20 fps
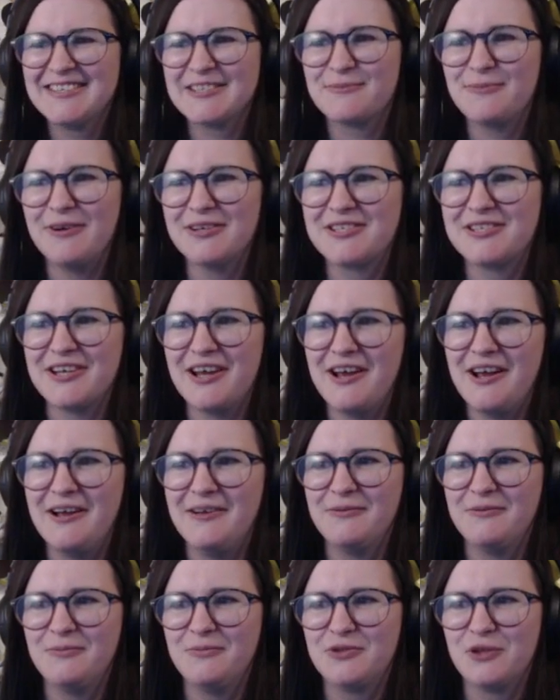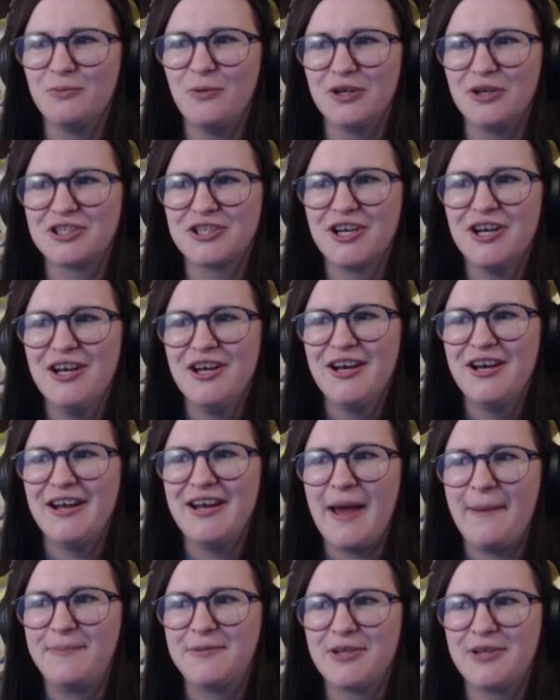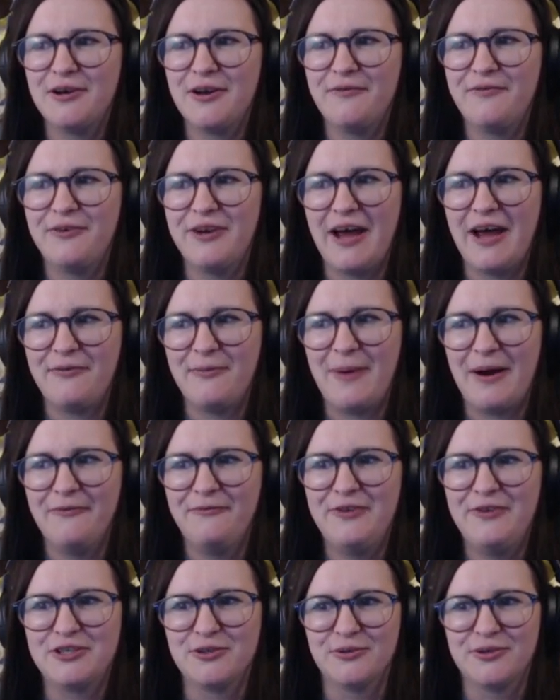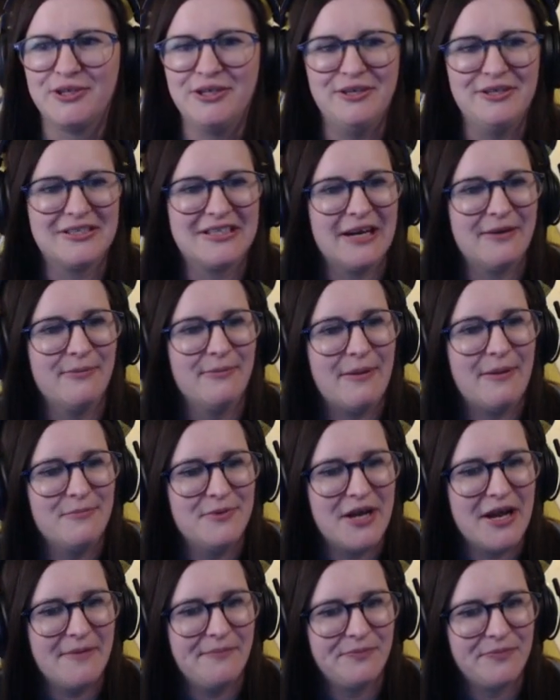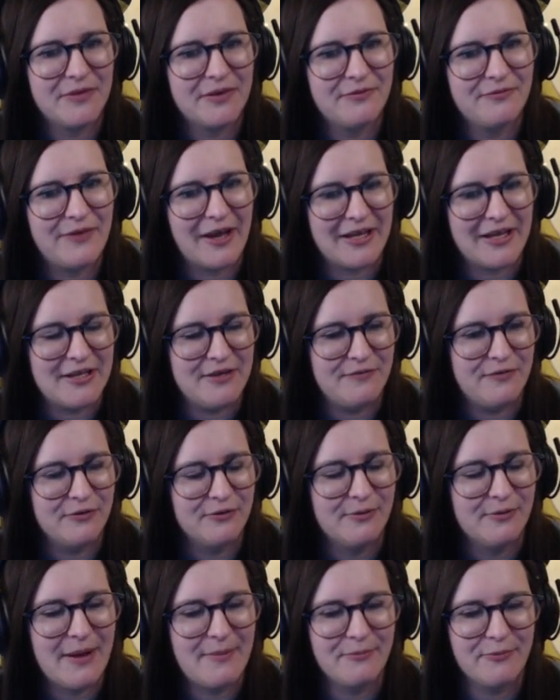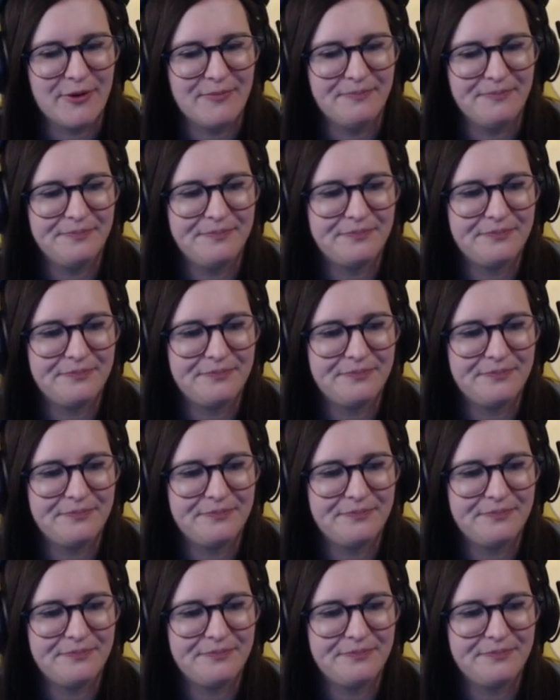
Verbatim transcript: Just watched uh, to an episode on FNAF about visual cues and I remembered it. Thank you for remembering.